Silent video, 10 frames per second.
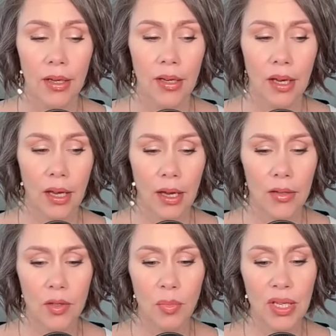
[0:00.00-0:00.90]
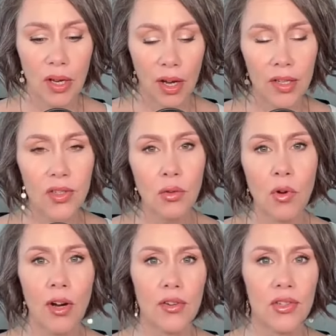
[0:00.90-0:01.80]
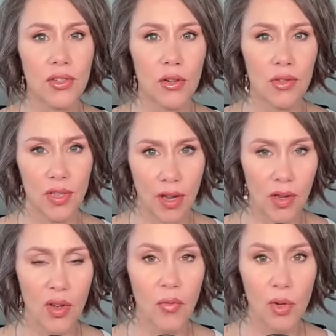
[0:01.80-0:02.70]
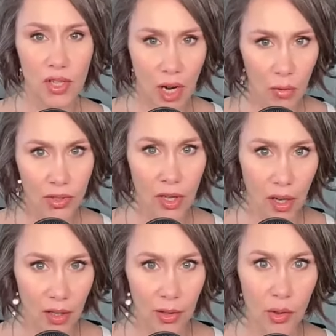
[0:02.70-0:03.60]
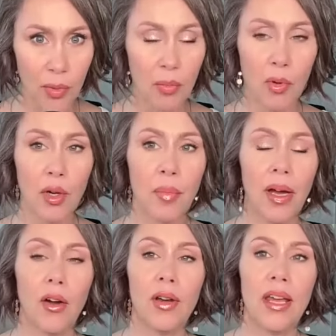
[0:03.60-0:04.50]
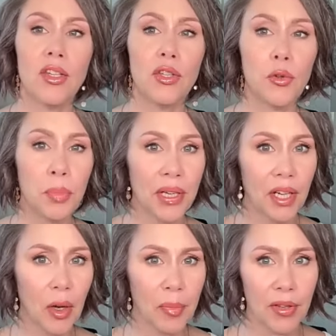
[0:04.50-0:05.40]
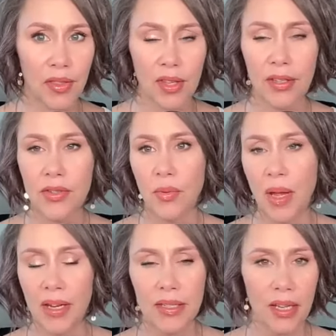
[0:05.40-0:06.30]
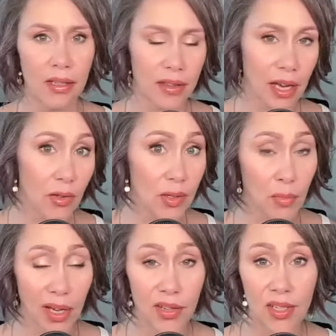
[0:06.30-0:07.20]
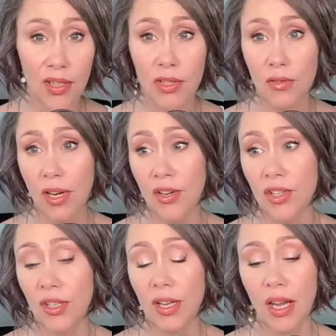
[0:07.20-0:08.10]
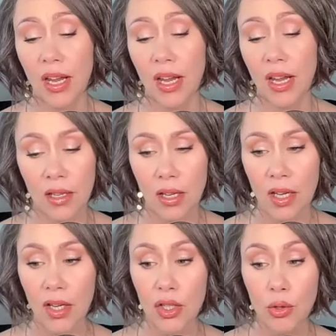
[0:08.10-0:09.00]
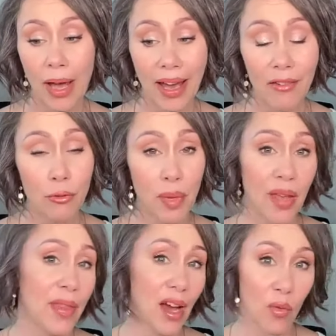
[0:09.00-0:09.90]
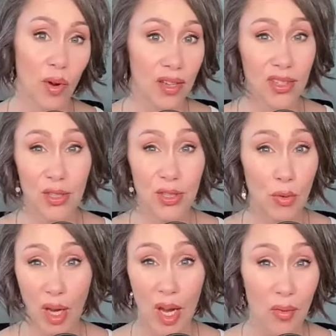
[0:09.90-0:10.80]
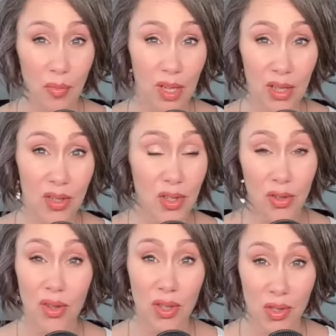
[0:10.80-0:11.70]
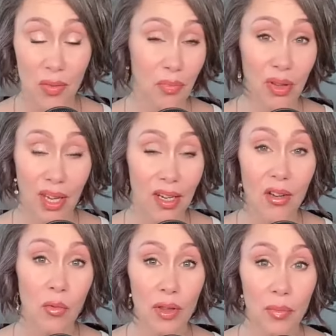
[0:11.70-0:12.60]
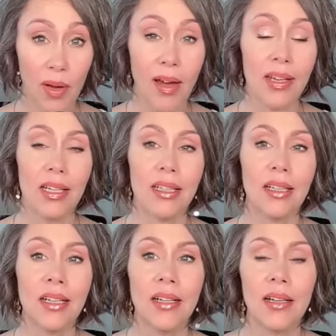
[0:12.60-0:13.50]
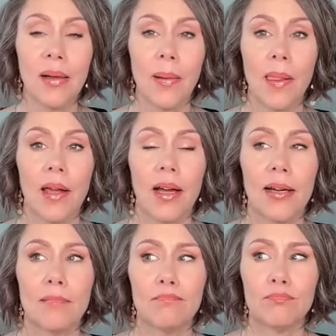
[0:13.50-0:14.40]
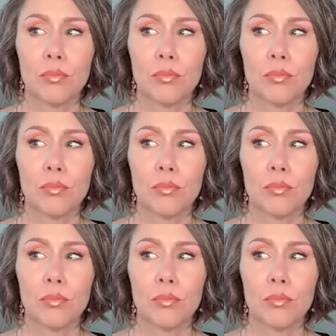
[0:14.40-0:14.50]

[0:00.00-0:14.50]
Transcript: And because you are so psychic, which I will talk a little bit more about, and you pick up on things from 8 to 8,000 miles in every direction and you have been that way since you came into this planet with a body. Um,